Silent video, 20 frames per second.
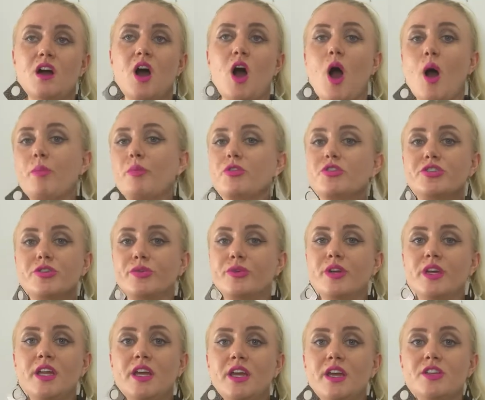
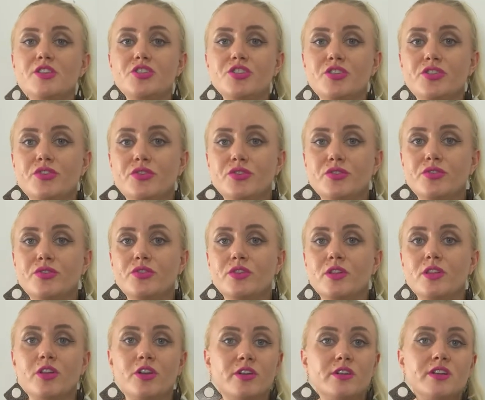opportunity to
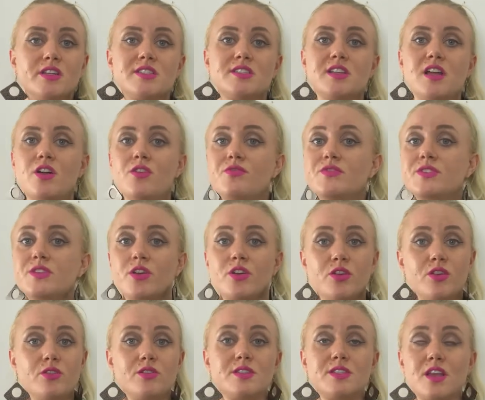learn to
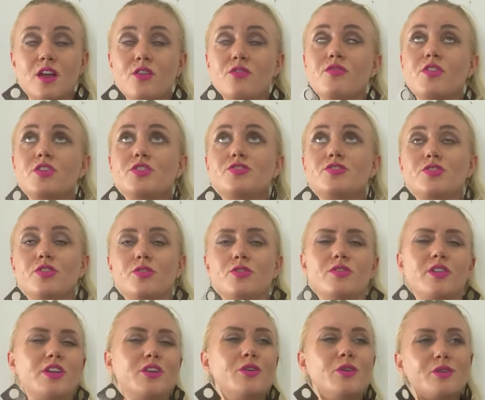
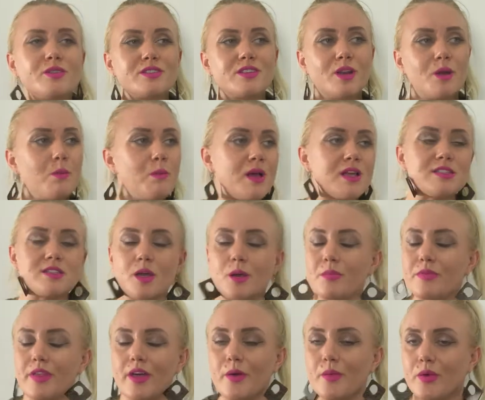self-soothe. I knew I was going to mess
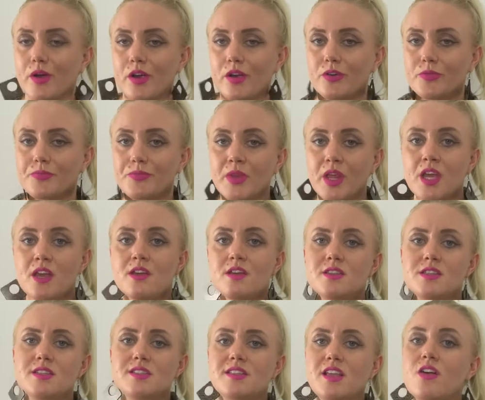up that word.
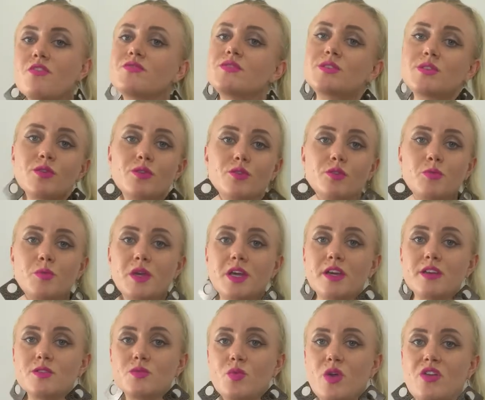To self-soothe,
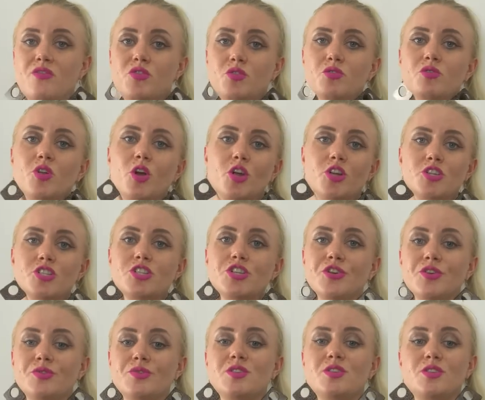because if you learn
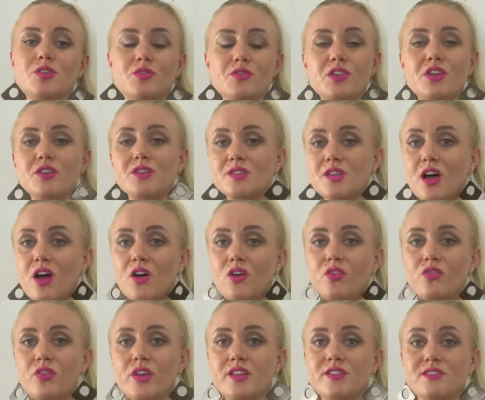to soothe yourself
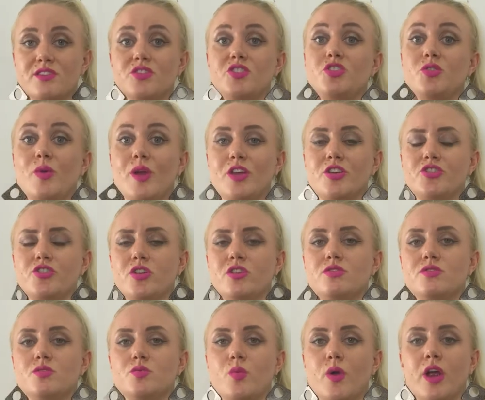in
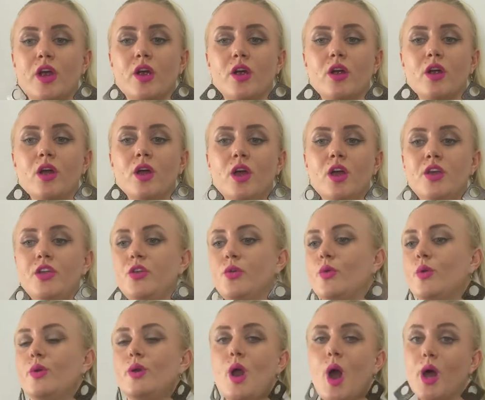situations where
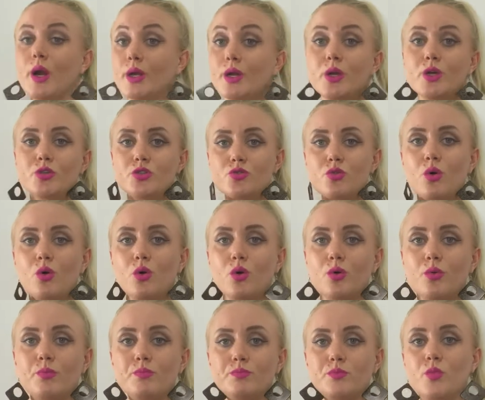you're not in
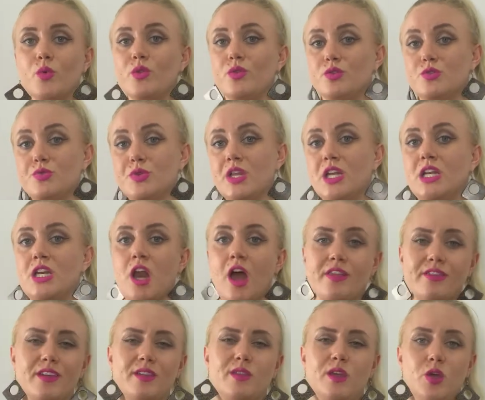control, where there's really
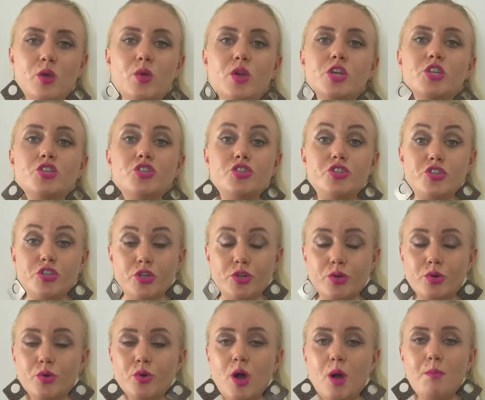nothing that you can
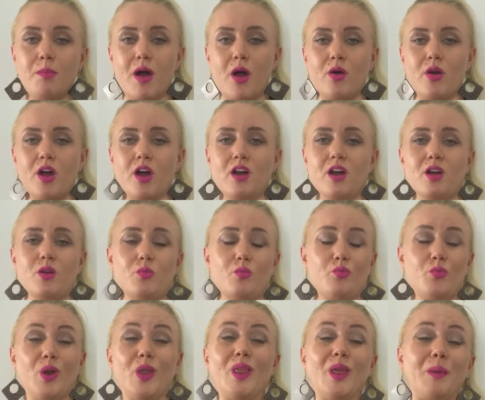do about a
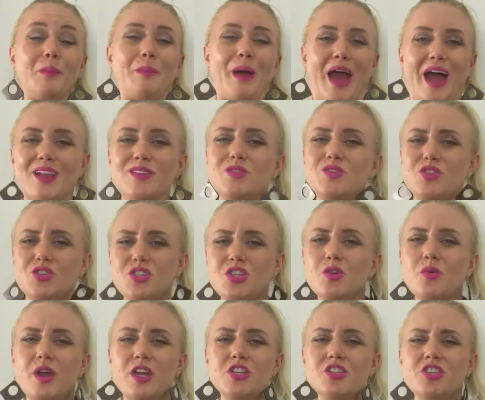really bad
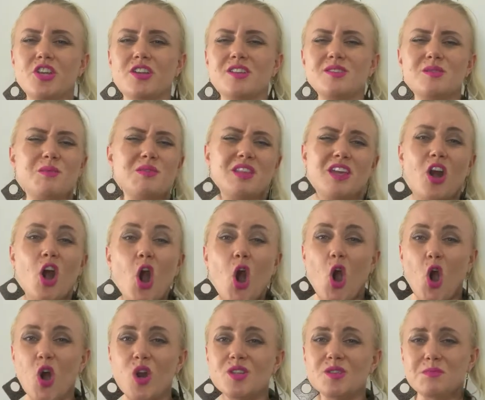situation, something that
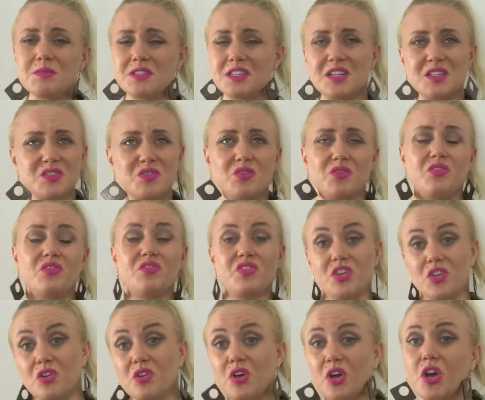hurts, something that doesn't
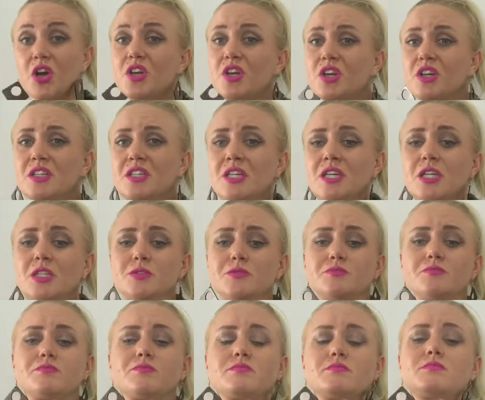feel good,
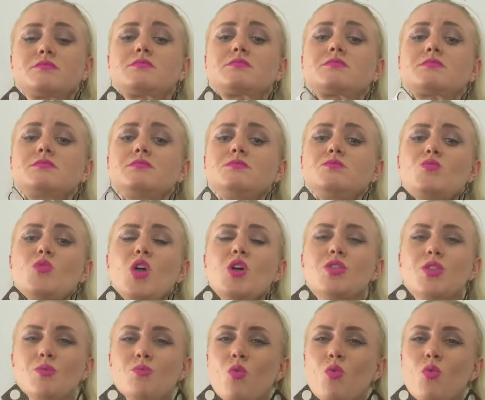the